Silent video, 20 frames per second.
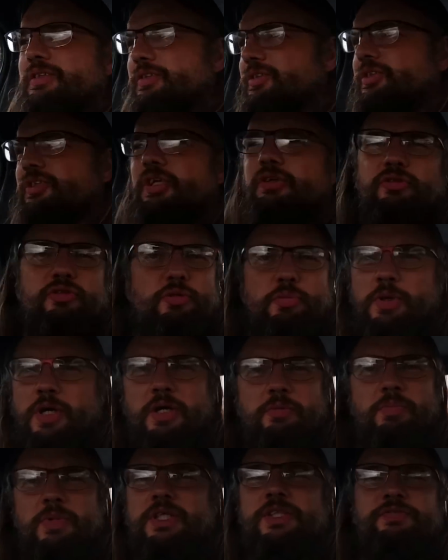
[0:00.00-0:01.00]
It seems to be
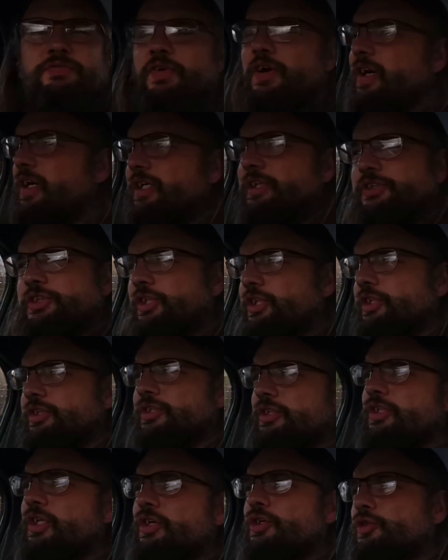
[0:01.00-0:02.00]
a misfire. She
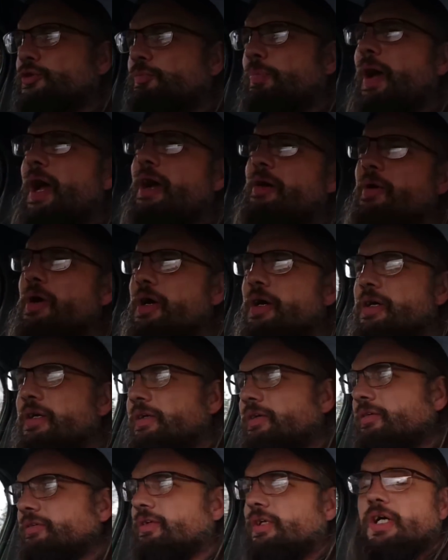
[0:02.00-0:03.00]
doesn't lose power,
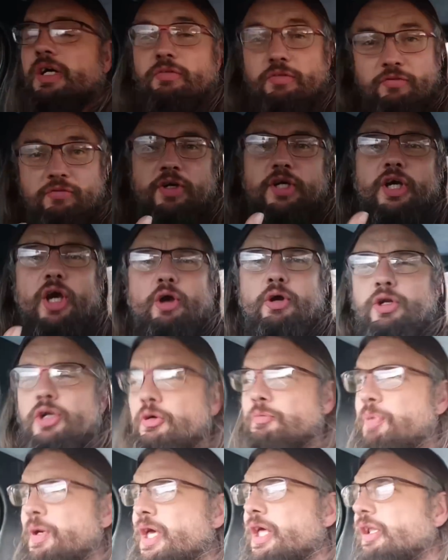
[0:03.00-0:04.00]
other than going
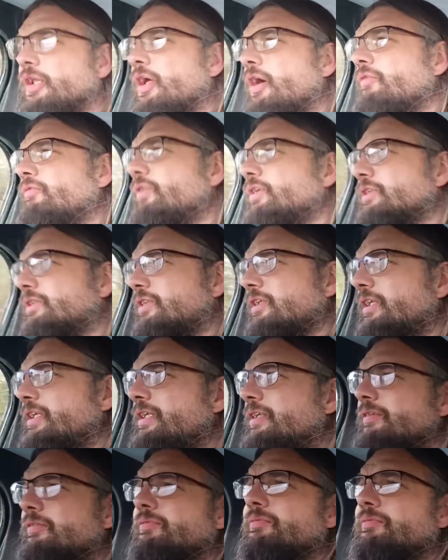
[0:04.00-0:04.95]
uphill, obviously.